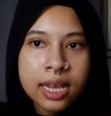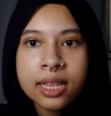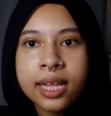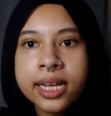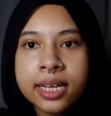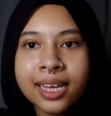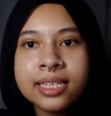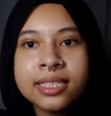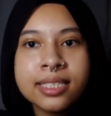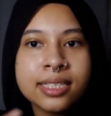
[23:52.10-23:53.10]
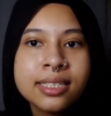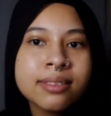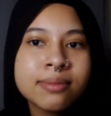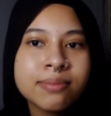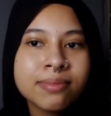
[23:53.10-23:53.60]
like
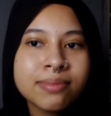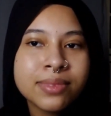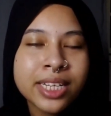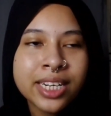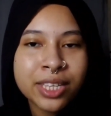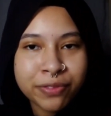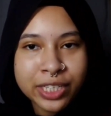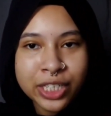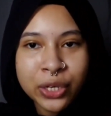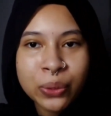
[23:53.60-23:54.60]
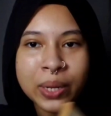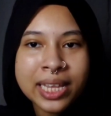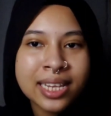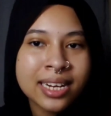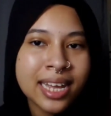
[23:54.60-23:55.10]
editing another video
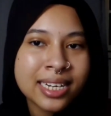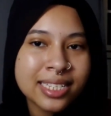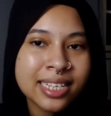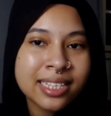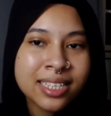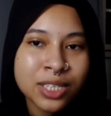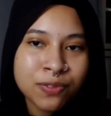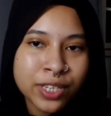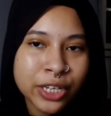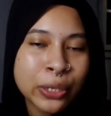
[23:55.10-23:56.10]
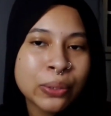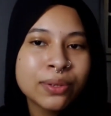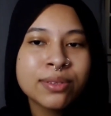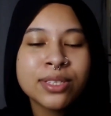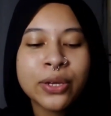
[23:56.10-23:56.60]
and then editing this
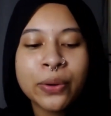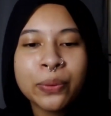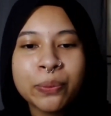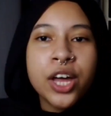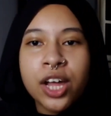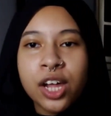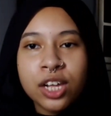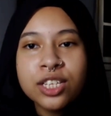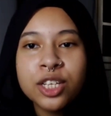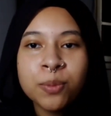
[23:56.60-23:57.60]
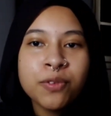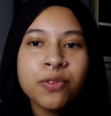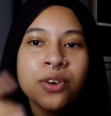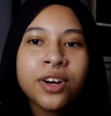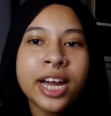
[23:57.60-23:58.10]
video. So also,
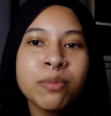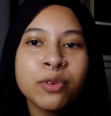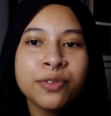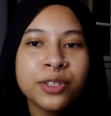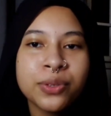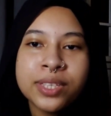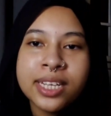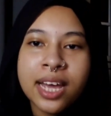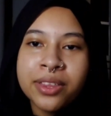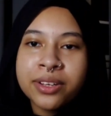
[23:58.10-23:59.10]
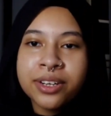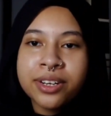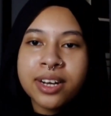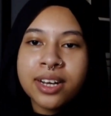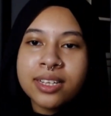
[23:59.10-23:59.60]
before I move to the other